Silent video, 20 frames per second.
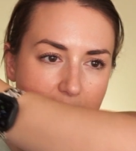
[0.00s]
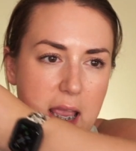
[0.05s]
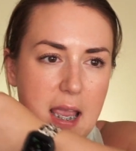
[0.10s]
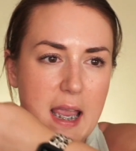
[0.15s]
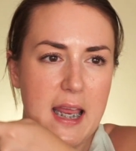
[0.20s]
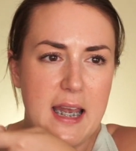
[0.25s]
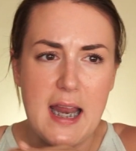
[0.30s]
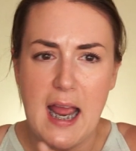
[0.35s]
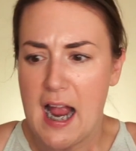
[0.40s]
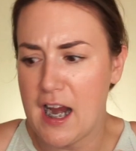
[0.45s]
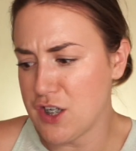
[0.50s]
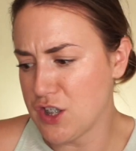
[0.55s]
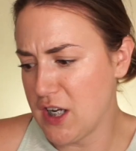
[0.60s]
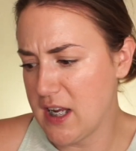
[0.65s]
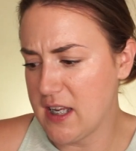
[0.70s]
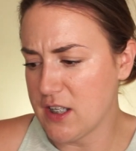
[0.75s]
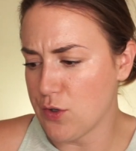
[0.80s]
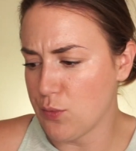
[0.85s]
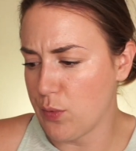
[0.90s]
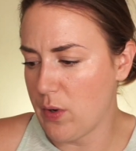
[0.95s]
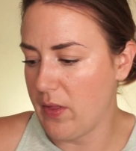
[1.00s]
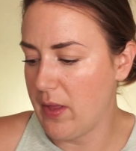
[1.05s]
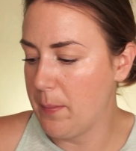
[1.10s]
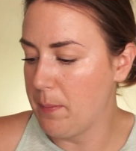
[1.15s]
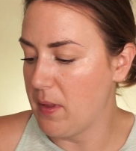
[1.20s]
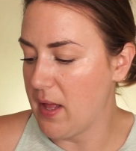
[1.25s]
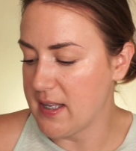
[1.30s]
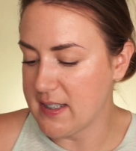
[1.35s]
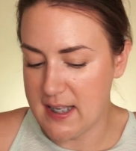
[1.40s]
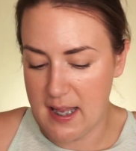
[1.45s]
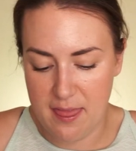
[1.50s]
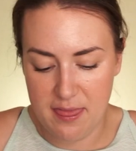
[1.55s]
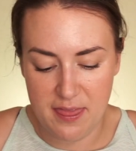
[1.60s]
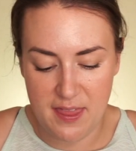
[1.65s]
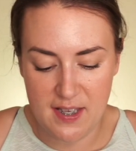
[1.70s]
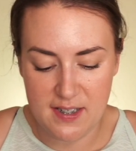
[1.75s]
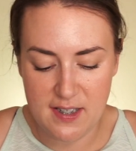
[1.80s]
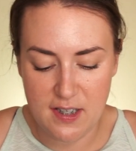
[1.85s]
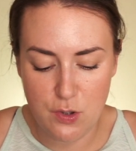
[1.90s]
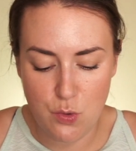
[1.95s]
And it actually is really pleasant.
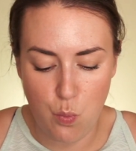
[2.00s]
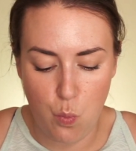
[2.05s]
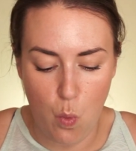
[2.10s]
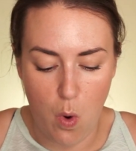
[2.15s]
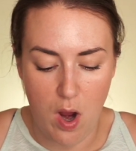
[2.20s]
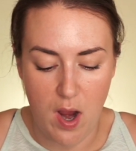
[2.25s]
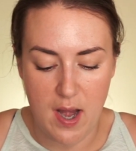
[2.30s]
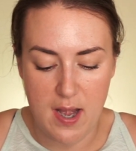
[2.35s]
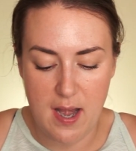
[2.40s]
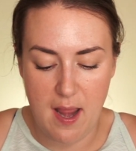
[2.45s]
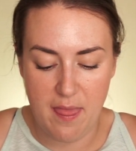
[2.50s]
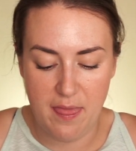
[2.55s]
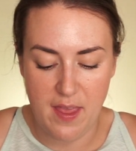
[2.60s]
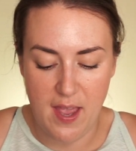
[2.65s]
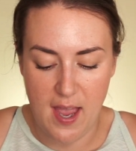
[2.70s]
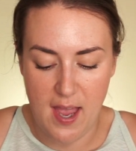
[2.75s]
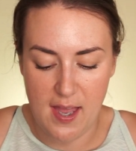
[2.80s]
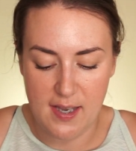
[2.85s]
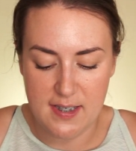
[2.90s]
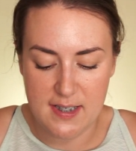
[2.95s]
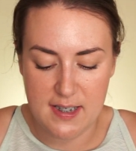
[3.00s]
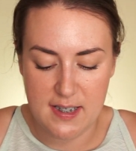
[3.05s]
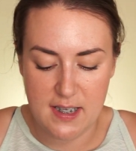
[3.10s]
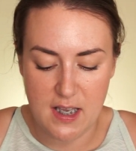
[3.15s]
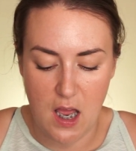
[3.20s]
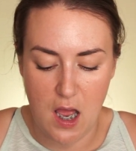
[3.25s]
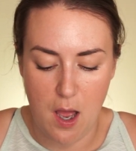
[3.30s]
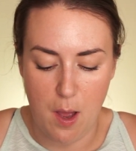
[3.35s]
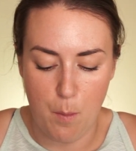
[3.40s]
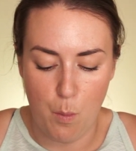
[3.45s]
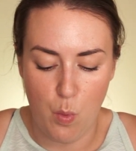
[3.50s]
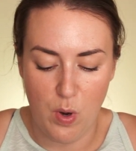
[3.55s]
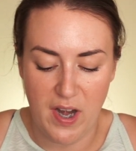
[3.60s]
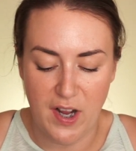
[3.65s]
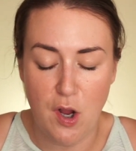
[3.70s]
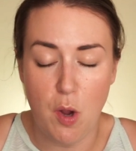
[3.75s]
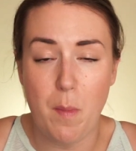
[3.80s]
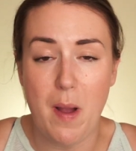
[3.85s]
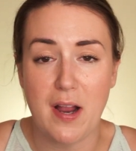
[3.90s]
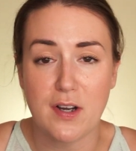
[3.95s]
This is one that when I
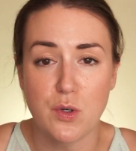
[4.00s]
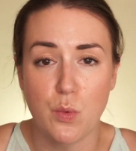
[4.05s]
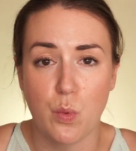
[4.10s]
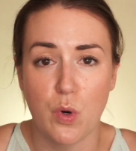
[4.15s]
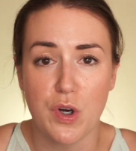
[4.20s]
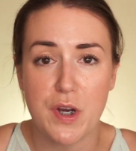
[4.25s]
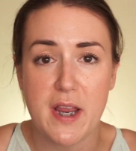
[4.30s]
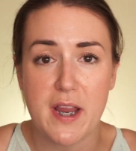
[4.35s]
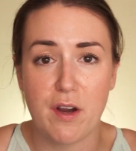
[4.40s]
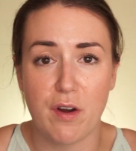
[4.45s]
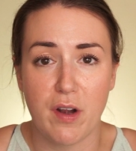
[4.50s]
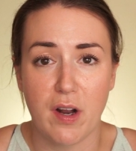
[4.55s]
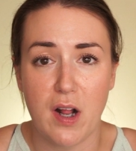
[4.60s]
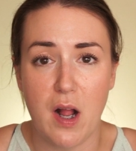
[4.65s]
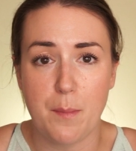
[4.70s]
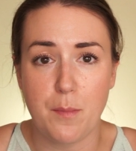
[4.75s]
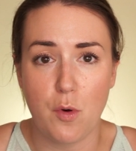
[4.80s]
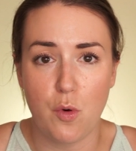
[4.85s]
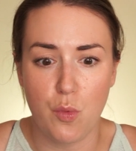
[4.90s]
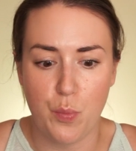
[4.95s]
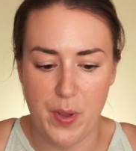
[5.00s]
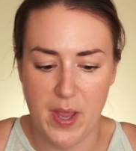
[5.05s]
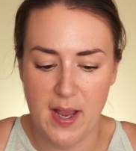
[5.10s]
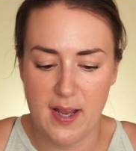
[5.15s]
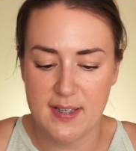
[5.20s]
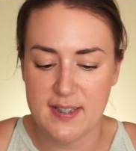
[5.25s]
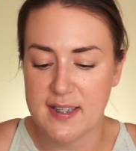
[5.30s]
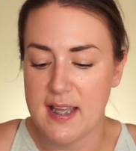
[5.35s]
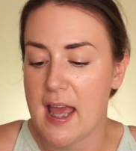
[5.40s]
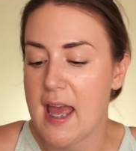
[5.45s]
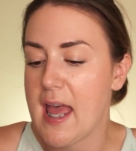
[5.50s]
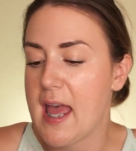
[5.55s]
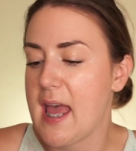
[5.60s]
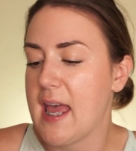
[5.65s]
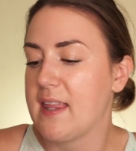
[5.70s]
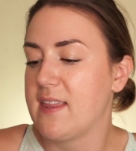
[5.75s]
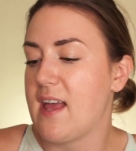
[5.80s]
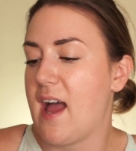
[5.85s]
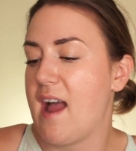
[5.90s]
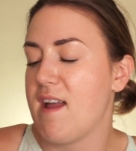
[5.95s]
go back to work here in a couple of weeks,
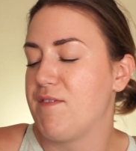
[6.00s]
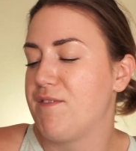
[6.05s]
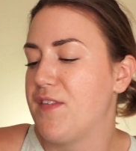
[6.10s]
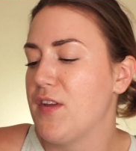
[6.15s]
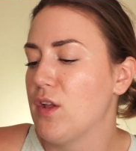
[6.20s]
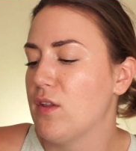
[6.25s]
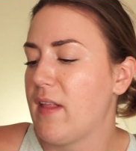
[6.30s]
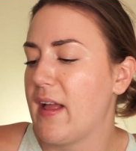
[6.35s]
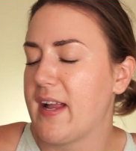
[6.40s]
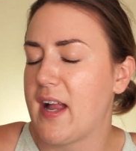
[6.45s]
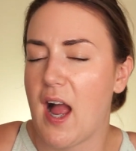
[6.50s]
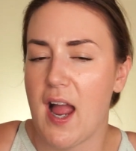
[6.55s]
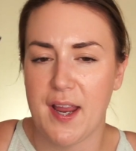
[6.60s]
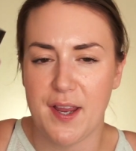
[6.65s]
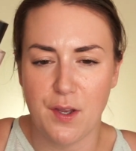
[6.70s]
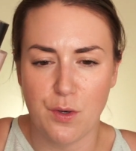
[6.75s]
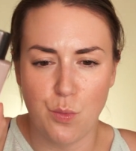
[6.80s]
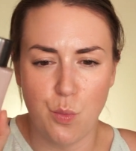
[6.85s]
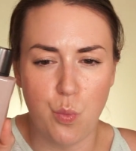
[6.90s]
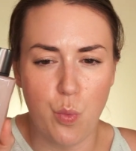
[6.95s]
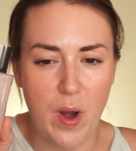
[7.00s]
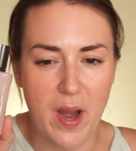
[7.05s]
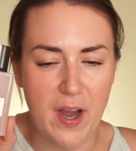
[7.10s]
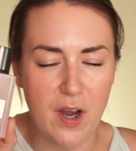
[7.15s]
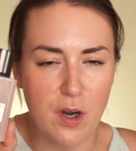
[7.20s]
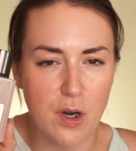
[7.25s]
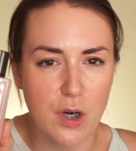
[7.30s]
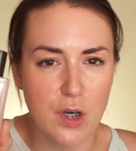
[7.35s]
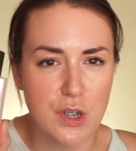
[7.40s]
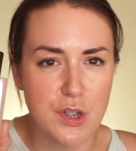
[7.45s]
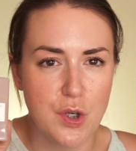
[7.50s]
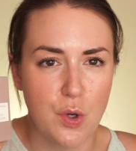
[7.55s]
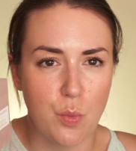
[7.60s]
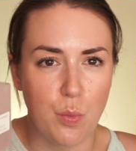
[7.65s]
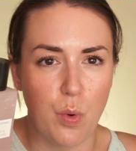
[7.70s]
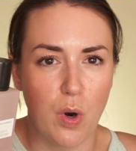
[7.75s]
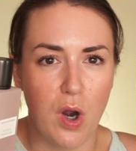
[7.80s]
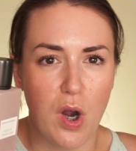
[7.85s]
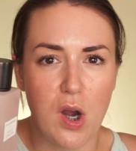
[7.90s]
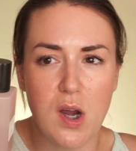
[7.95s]
that I feel like I could wear to
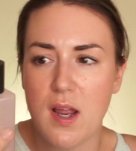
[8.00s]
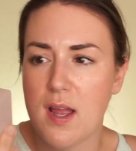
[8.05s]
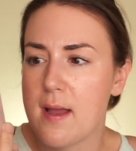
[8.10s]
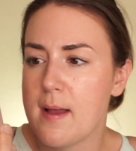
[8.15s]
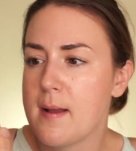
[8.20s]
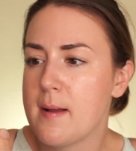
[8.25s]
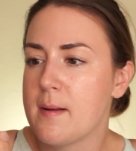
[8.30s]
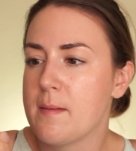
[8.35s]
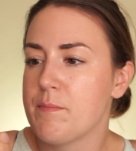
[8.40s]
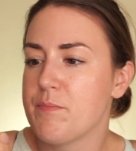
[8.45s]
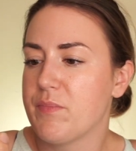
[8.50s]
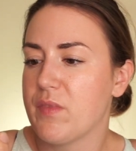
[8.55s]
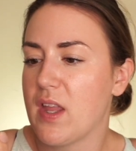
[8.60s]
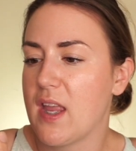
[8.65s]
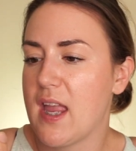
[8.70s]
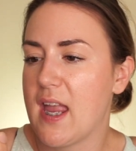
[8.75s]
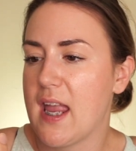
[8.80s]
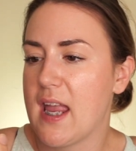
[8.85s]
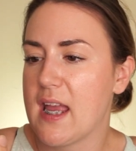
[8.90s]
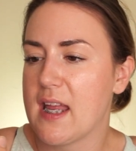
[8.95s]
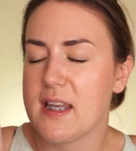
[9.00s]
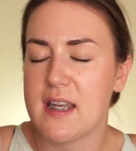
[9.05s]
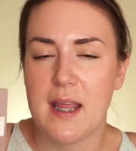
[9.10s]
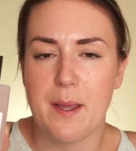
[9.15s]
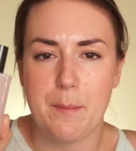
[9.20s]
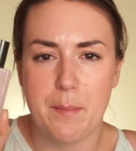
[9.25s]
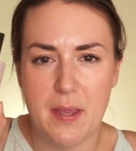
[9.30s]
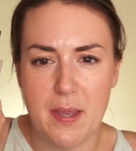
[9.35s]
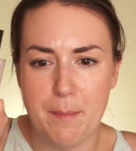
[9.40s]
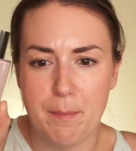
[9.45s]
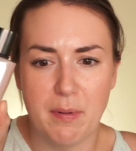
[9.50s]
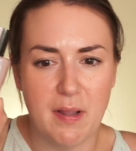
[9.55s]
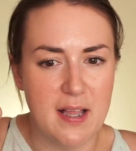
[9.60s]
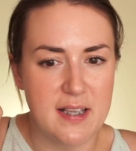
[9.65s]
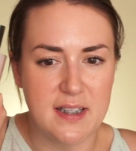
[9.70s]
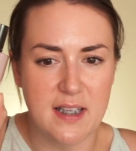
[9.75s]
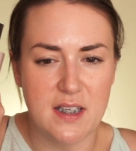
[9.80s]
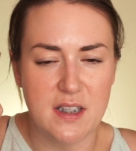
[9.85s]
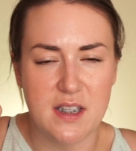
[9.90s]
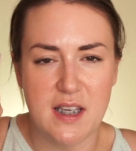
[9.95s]
work and it be
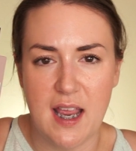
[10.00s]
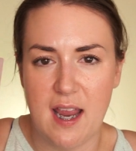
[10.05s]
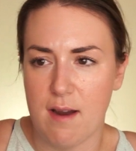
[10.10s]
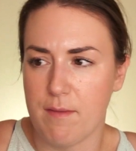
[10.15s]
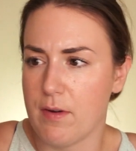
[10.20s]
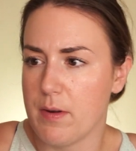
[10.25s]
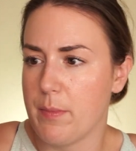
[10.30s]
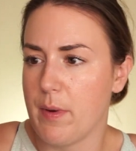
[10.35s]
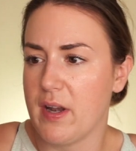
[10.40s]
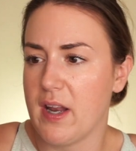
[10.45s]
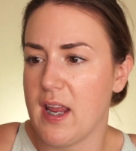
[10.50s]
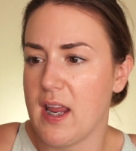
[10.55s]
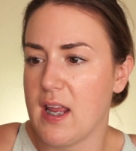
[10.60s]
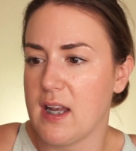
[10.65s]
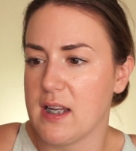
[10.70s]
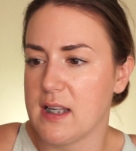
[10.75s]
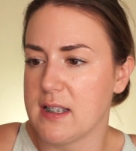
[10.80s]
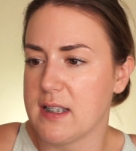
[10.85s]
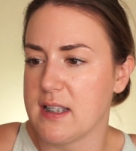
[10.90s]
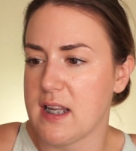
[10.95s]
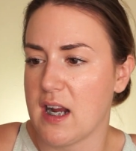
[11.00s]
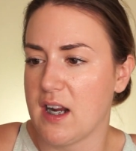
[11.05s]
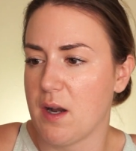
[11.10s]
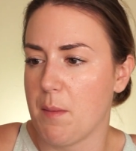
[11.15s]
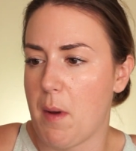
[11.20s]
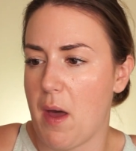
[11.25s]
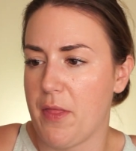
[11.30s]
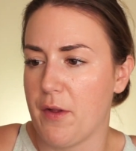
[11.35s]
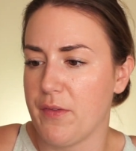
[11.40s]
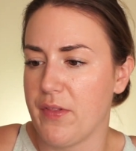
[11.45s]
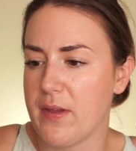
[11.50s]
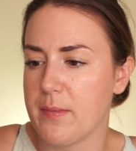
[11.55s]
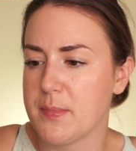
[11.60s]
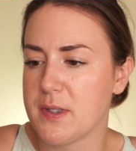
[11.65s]
pleasant to everybody and it's not going to bother them.